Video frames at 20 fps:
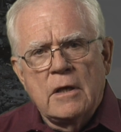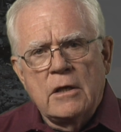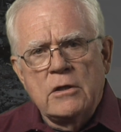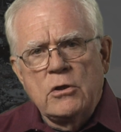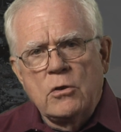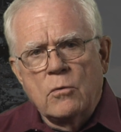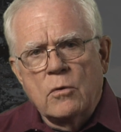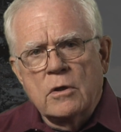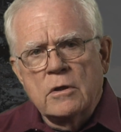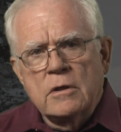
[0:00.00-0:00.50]

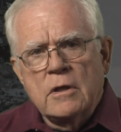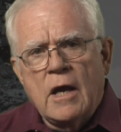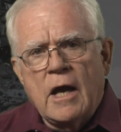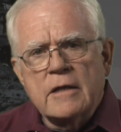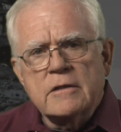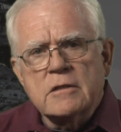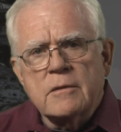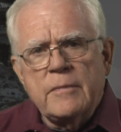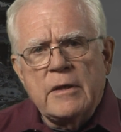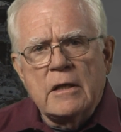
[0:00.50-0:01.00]
and you are
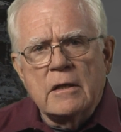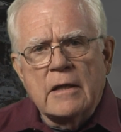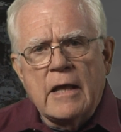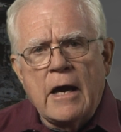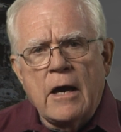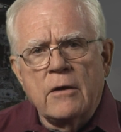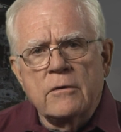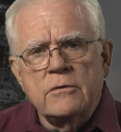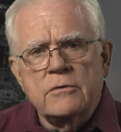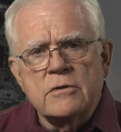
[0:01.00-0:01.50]
not to be
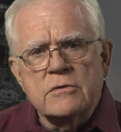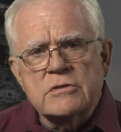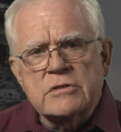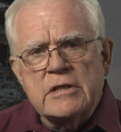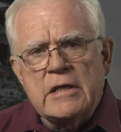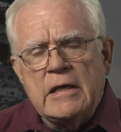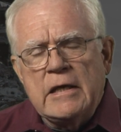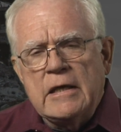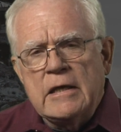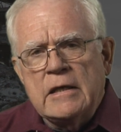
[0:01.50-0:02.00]
allowed to
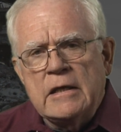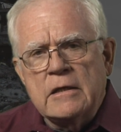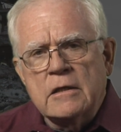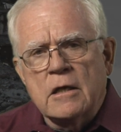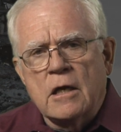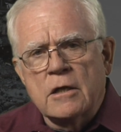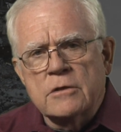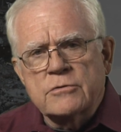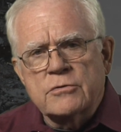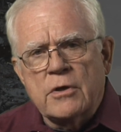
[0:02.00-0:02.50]
see any
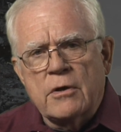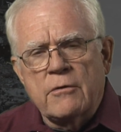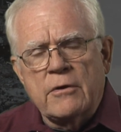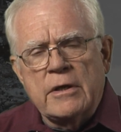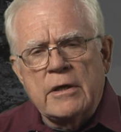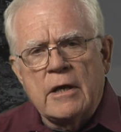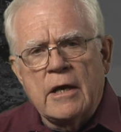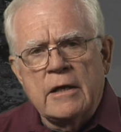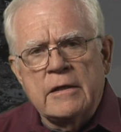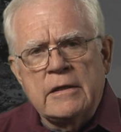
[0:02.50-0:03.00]

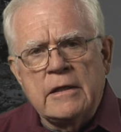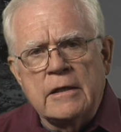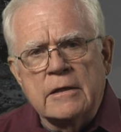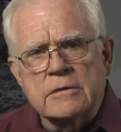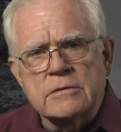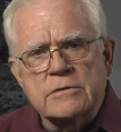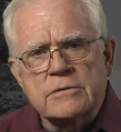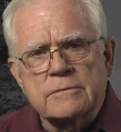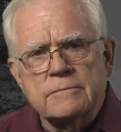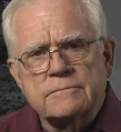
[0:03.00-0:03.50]
contrary
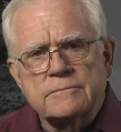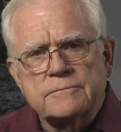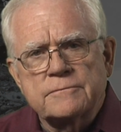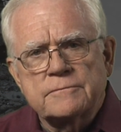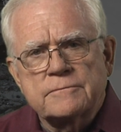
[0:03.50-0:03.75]
ideas.